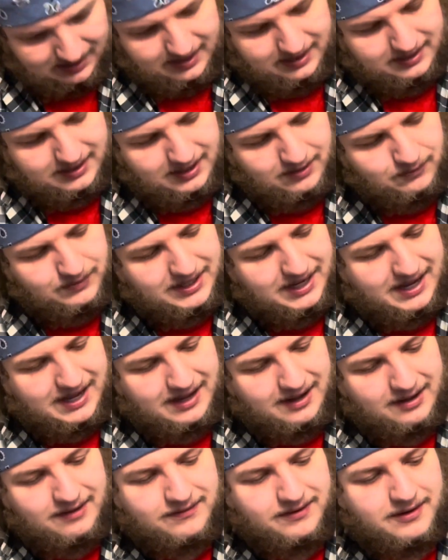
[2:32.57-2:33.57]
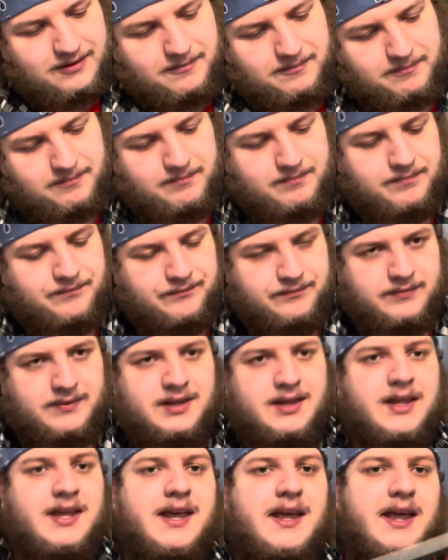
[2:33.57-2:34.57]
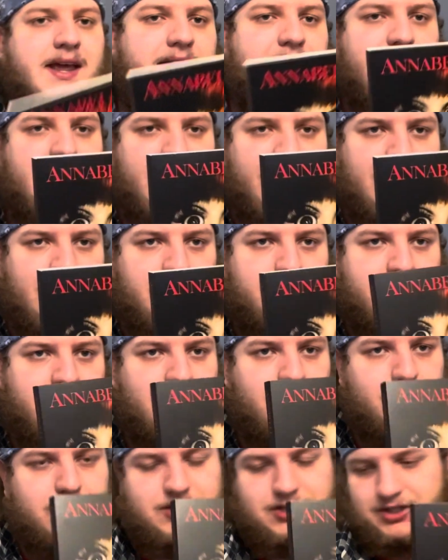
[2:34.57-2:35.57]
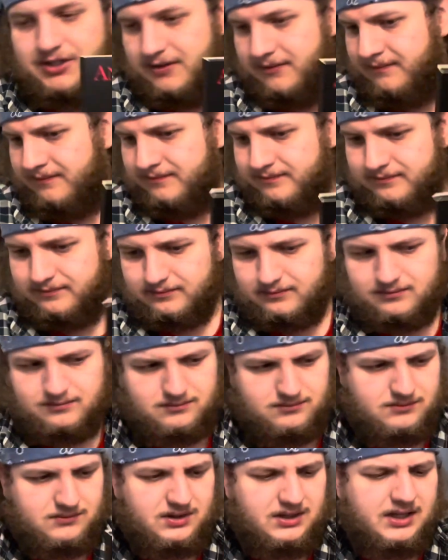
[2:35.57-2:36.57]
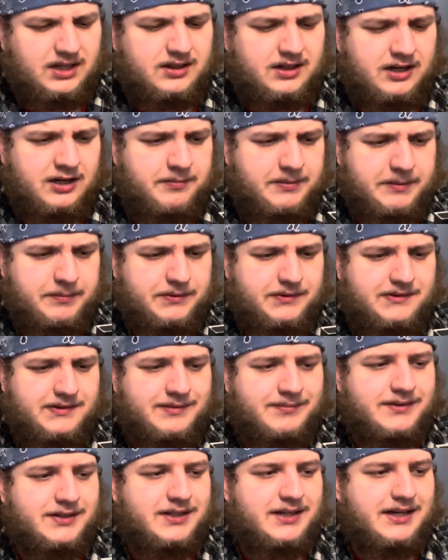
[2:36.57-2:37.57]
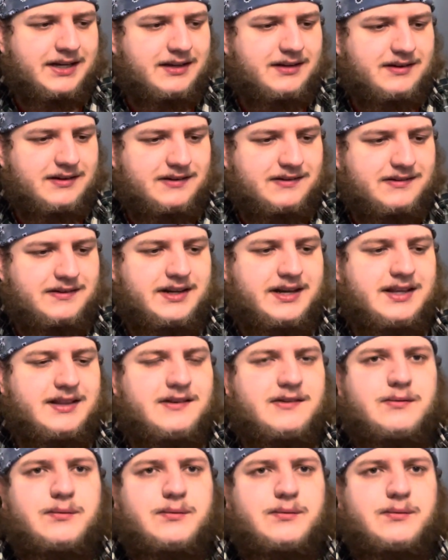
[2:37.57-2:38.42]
Then we have Annabelle, which a lot of people seem to dislike this